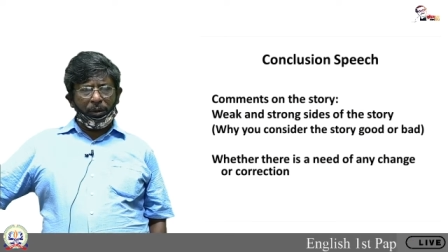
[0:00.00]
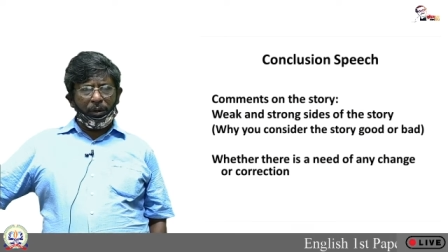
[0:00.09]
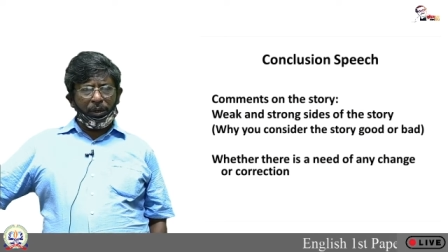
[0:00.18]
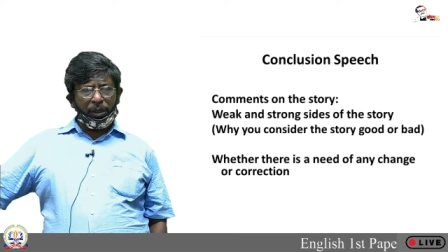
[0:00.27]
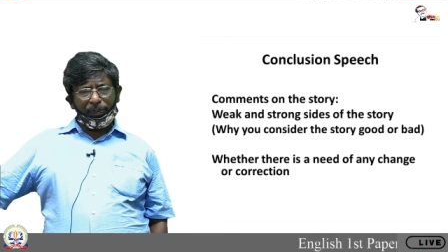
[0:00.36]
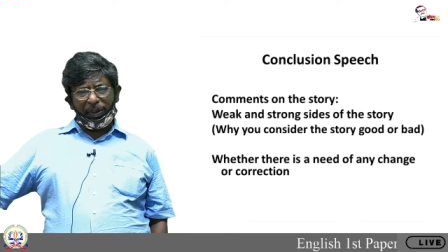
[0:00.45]

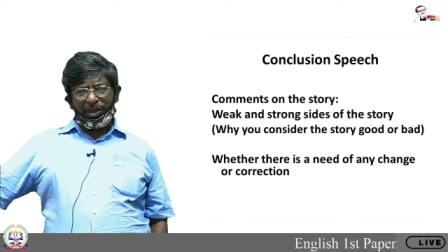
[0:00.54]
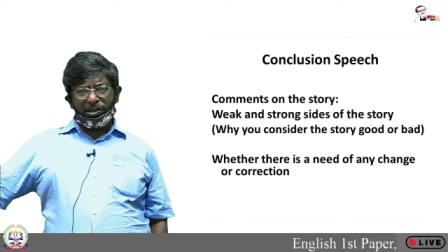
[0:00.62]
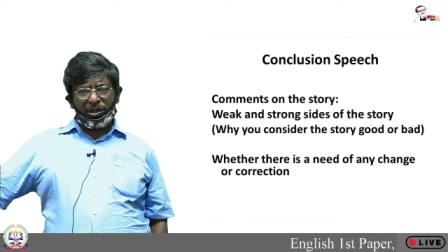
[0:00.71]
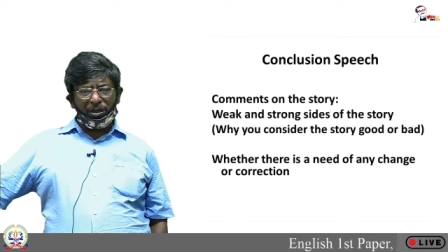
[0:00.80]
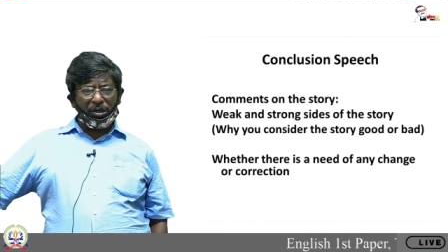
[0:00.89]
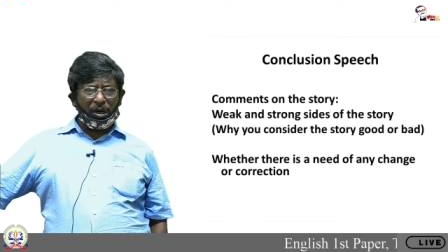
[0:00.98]

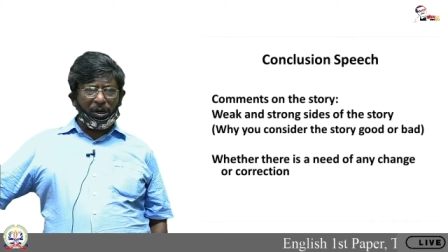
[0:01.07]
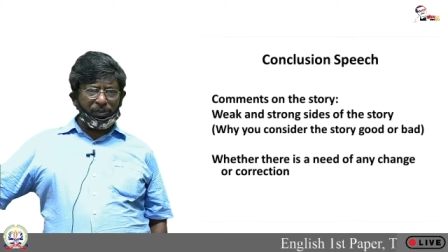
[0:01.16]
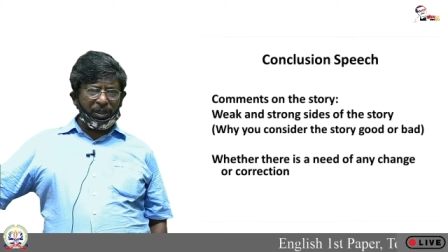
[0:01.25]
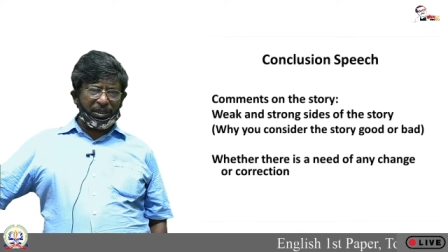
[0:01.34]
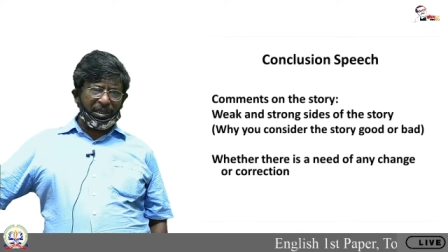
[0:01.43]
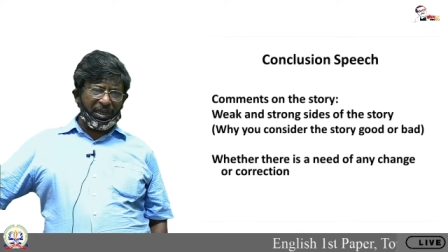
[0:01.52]
repetition of
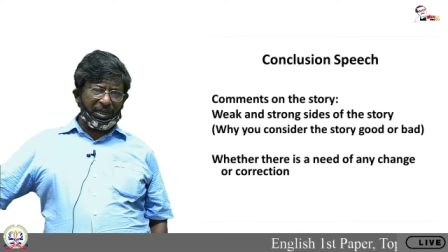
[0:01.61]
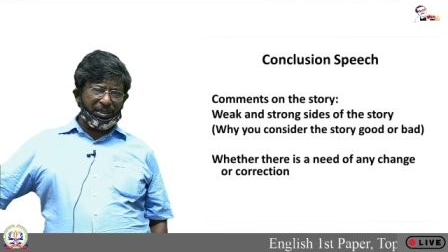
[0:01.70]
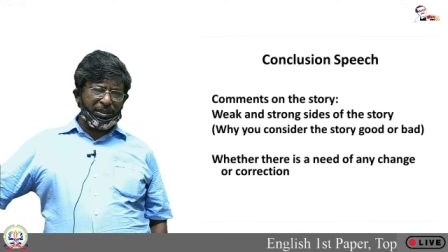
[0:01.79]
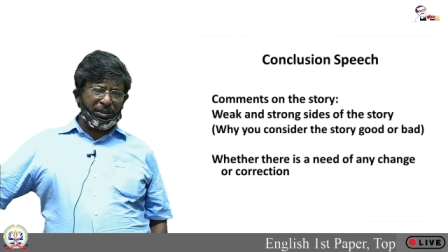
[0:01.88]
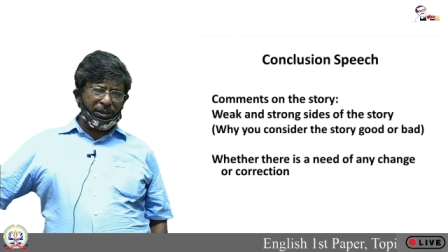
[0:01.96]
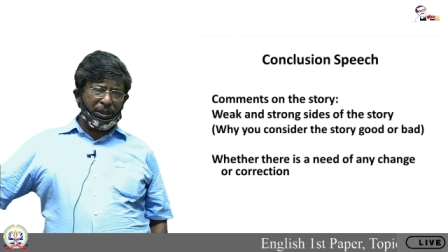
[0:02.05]
the
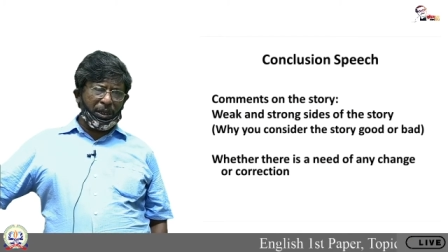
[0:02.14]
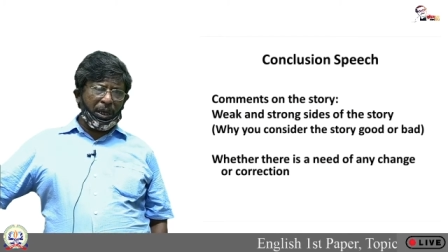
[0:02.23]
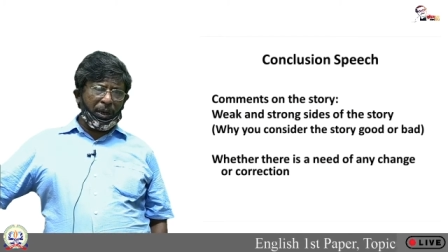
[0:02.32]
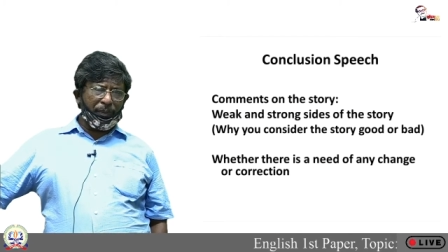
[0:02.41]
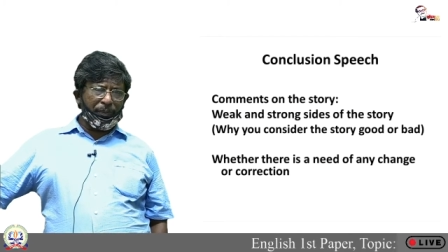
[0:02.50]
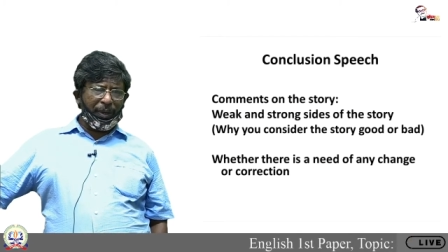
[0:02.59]
things
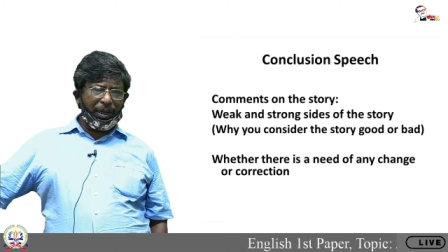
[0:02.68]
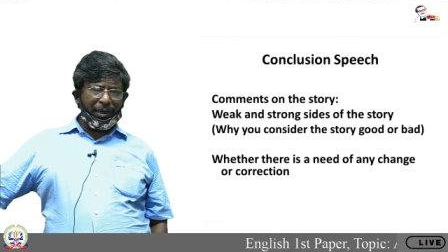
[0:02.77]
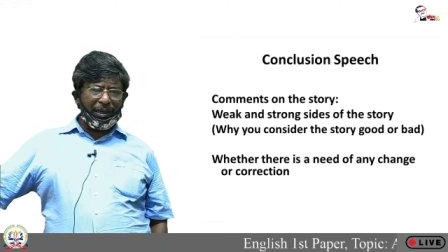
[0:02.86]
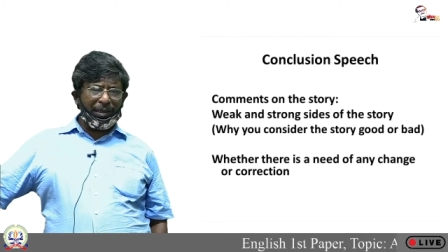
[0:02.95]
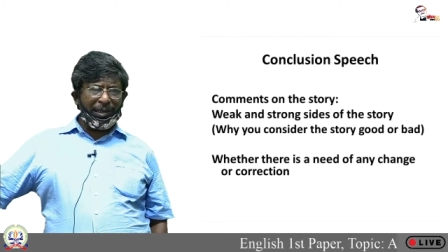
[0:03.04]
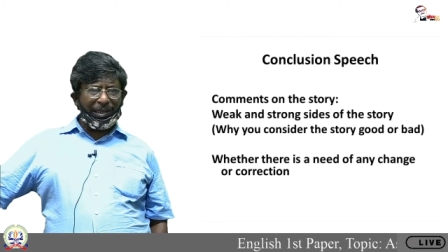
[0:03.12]
may
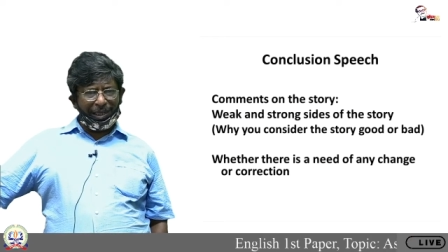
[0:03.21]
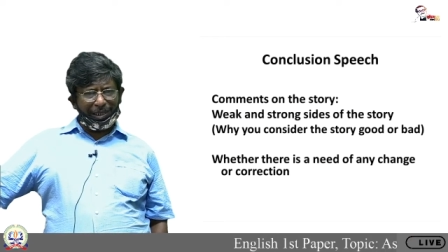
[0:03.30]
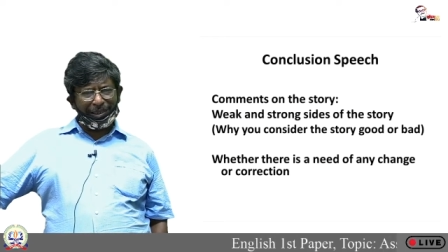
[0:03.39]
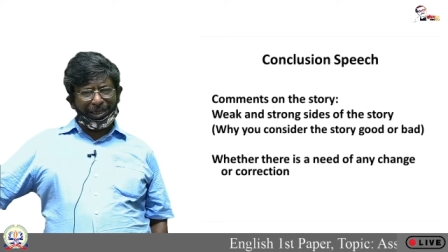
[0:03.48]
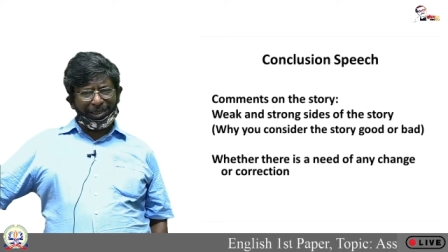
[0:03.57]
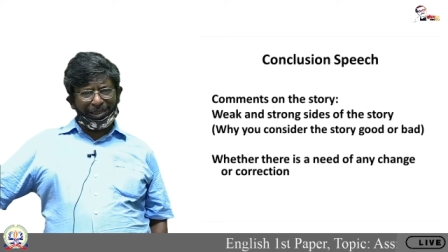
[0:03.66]

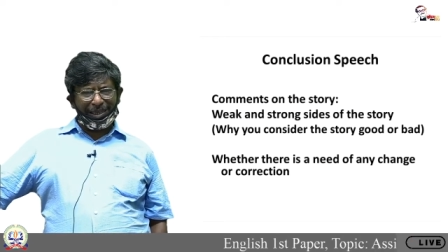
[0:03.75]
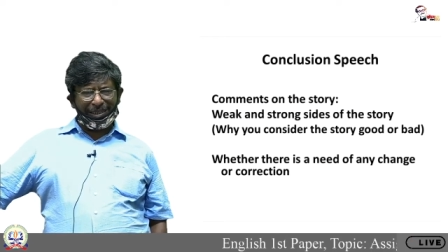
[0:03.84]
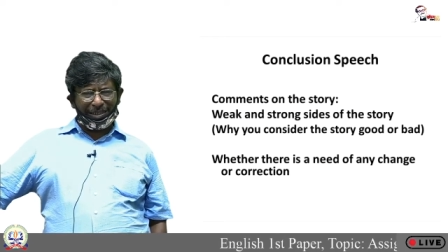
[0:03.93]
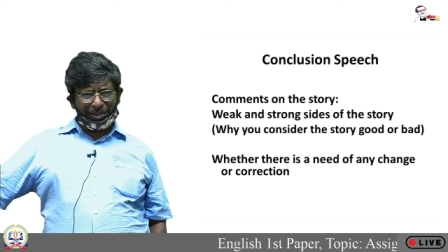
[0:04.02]
lengthen the